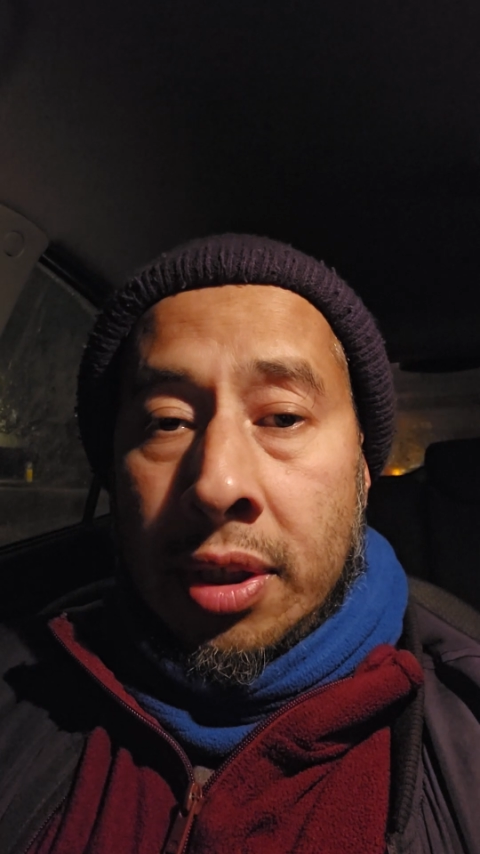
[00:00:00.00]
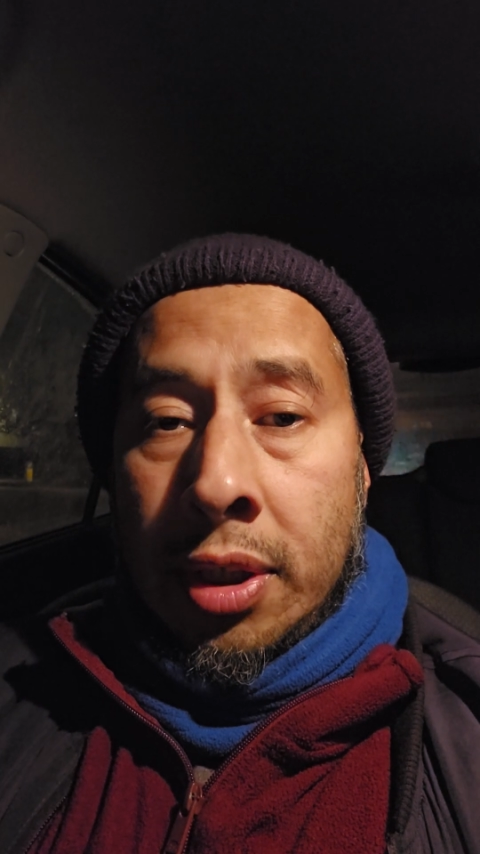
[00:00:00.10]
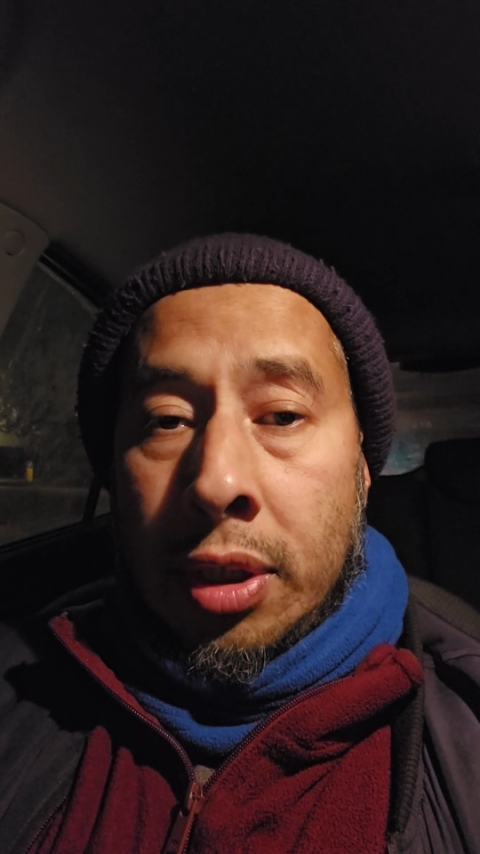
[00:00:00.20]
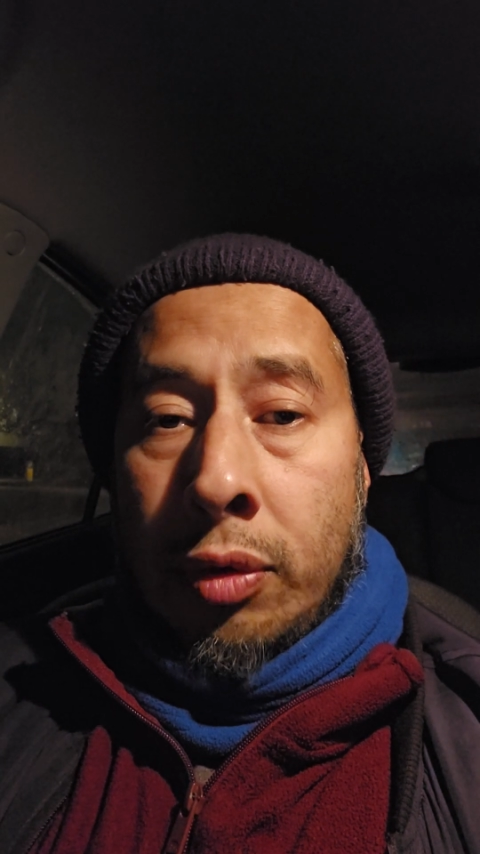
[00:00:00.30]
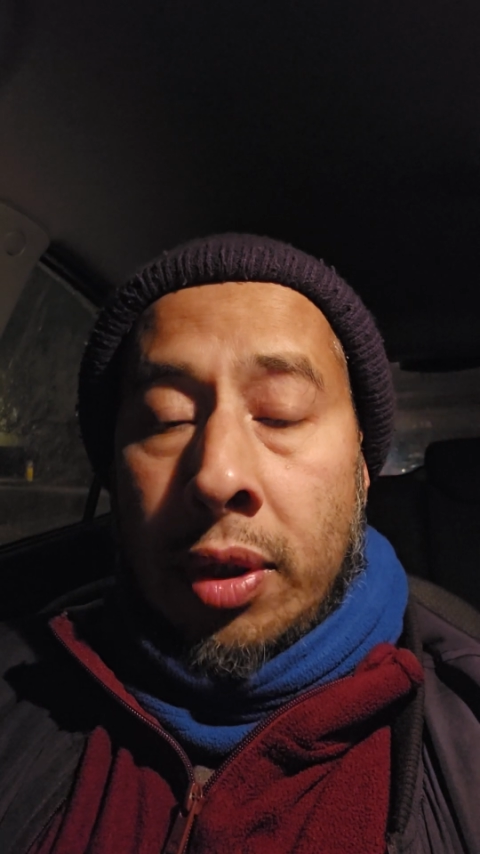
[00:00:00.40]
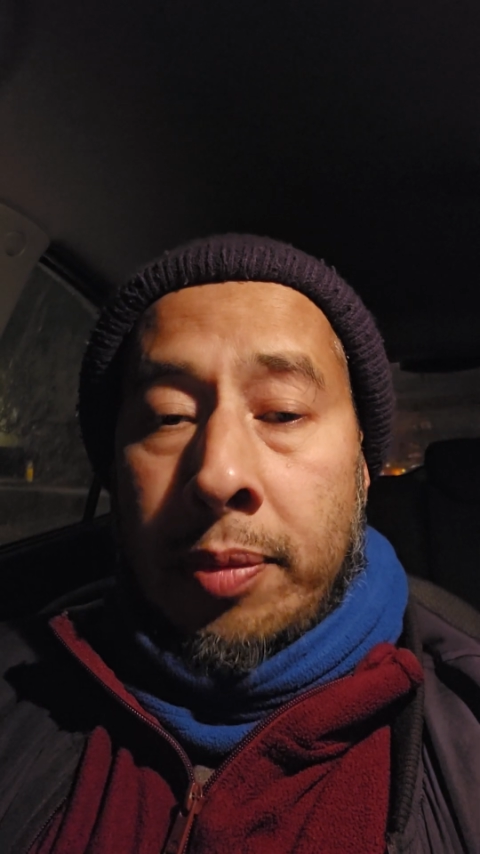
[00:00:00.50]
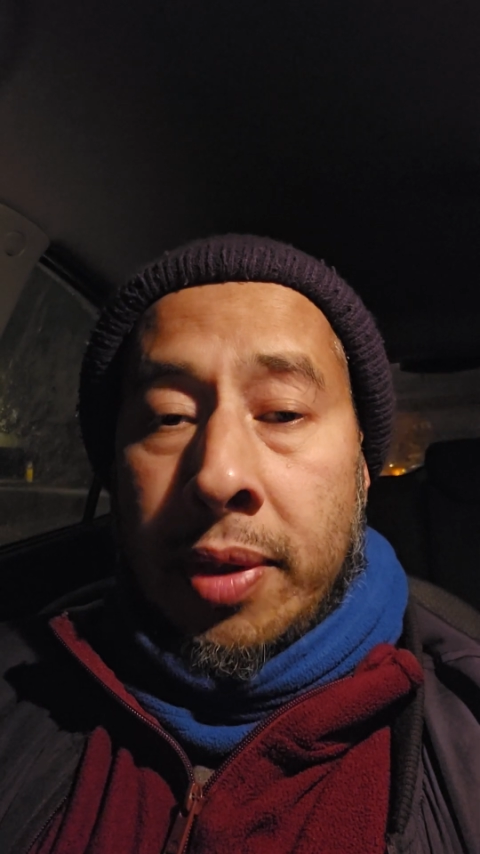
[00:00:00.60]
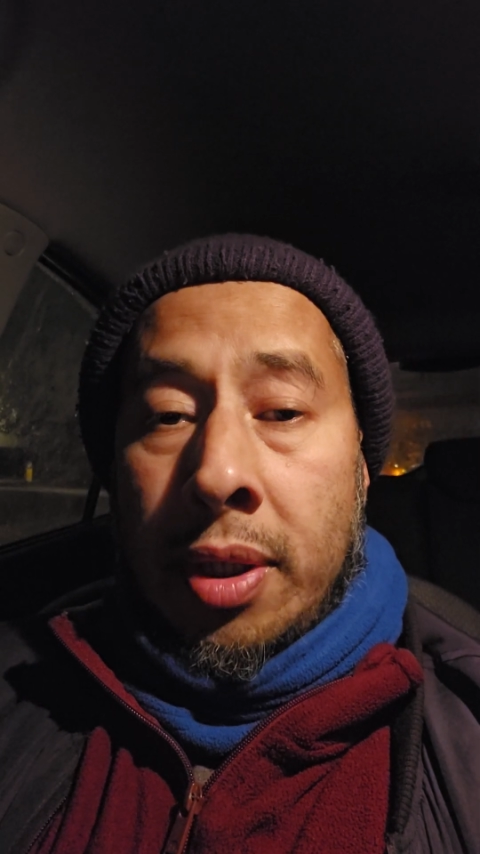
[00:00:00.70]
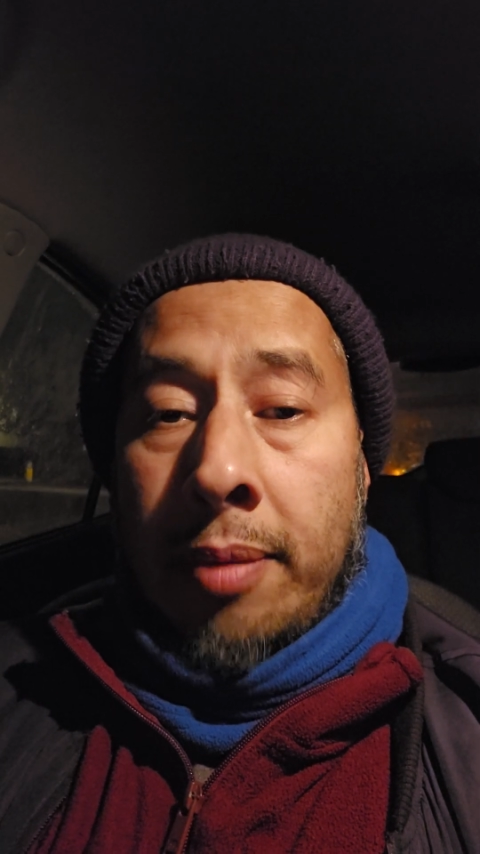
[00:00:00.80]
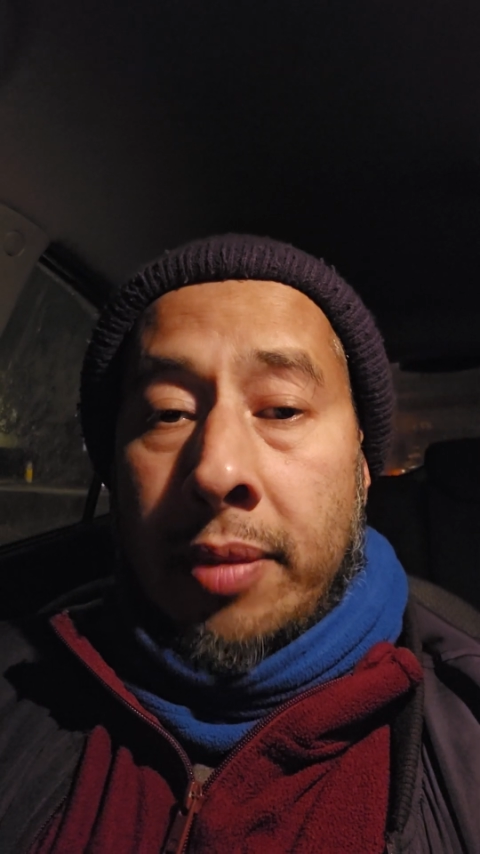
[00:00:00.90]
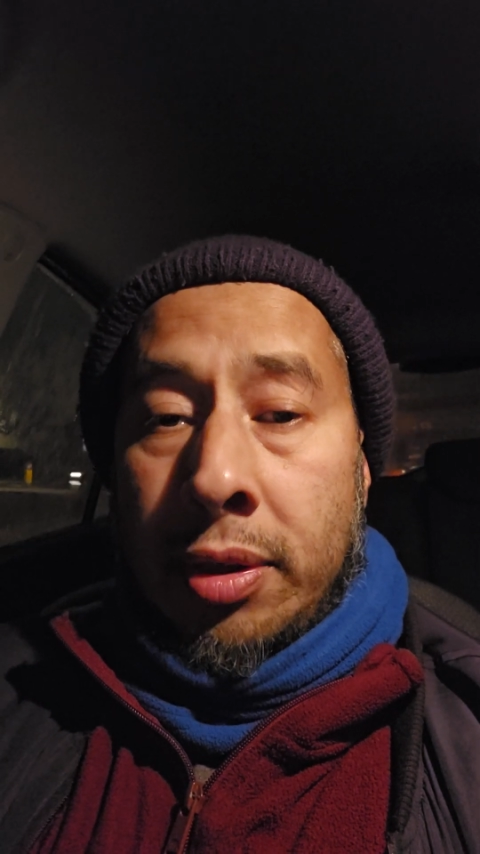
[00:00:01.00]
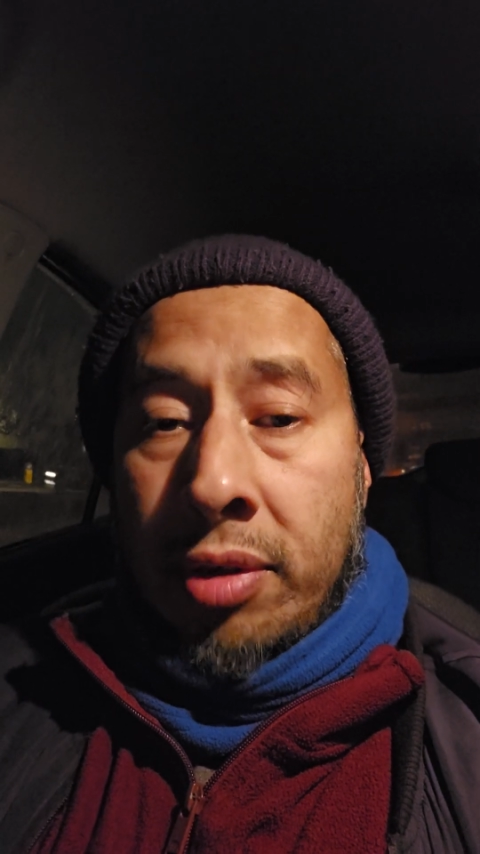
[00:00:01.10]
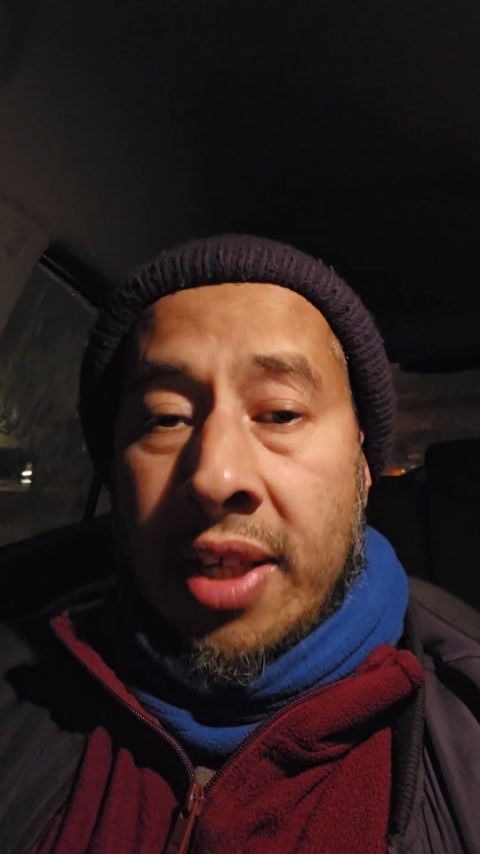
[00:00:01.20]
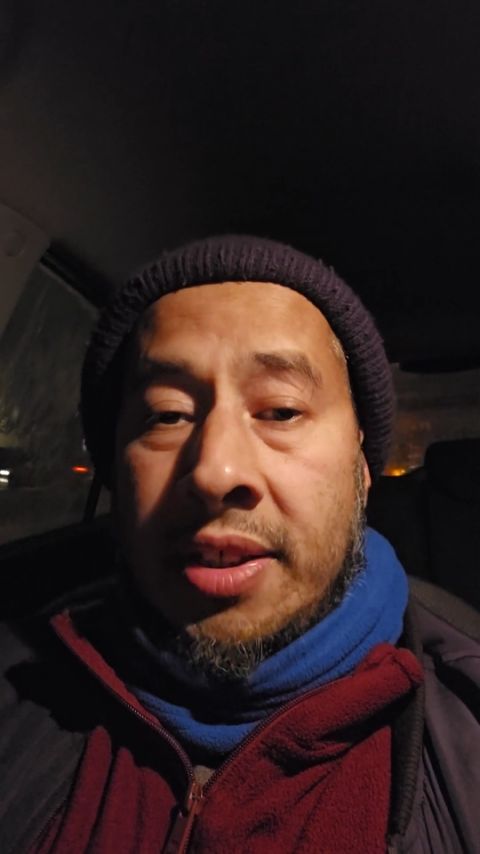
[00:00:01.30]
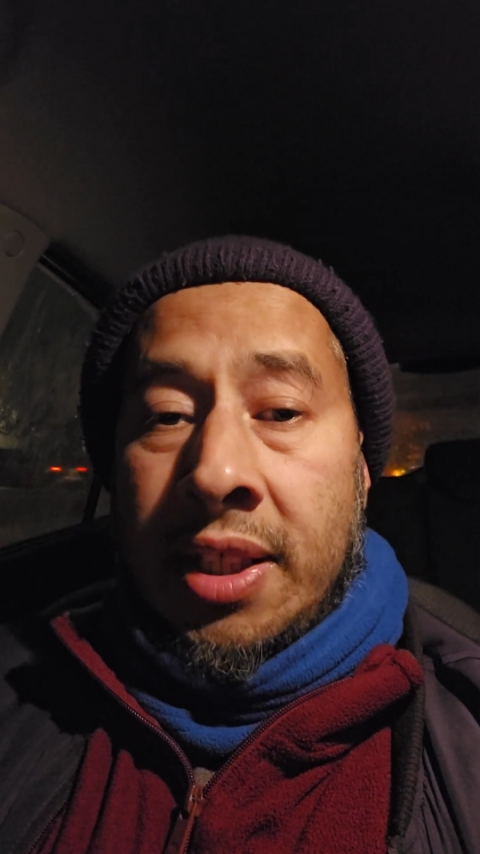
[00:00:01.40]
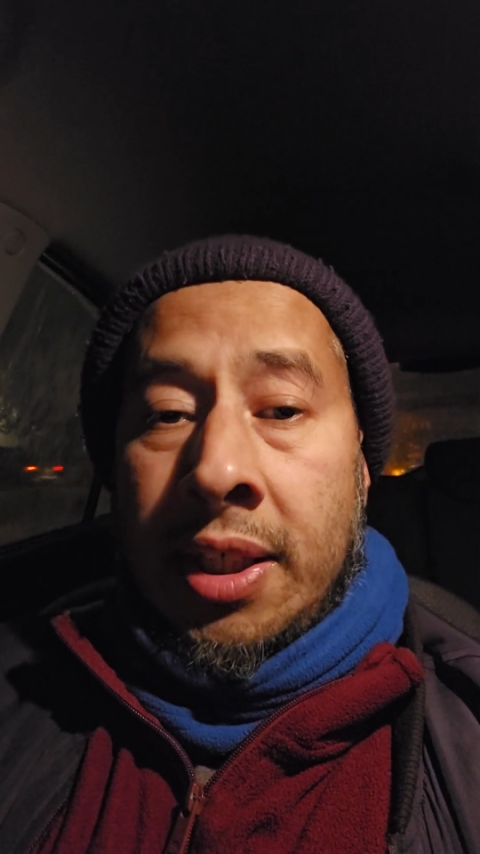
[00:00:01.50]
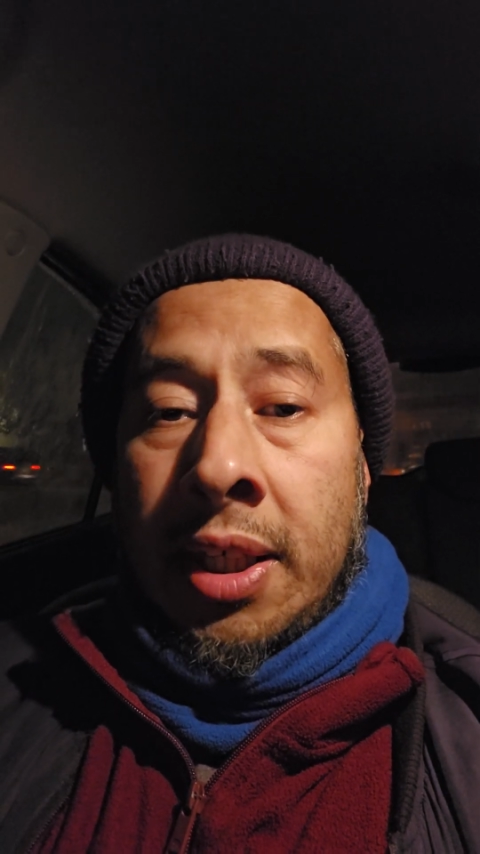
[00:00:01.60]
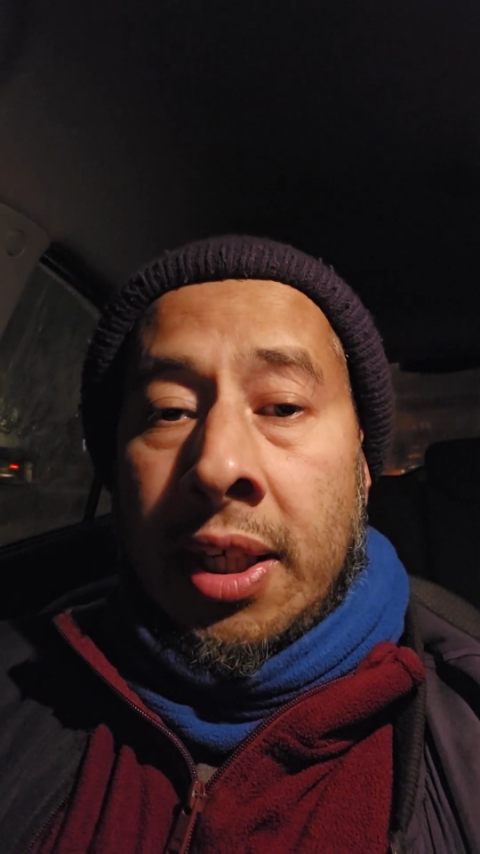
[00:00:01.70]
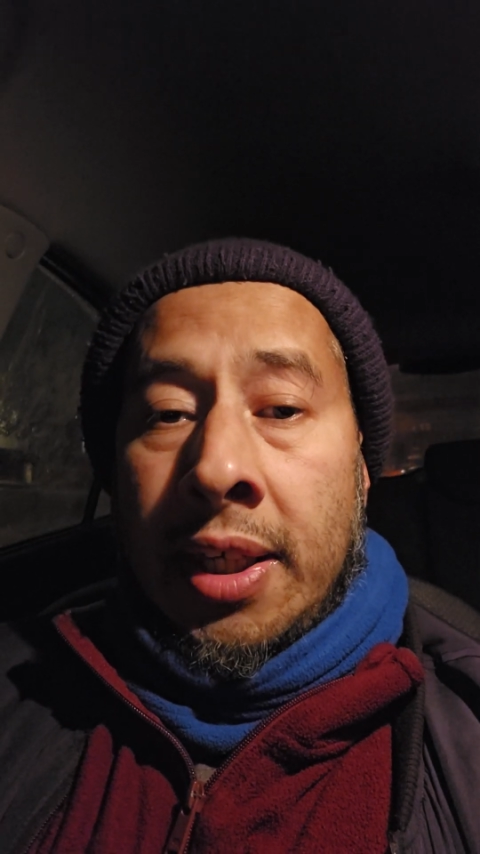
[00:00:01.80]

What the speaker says: you will become crazy,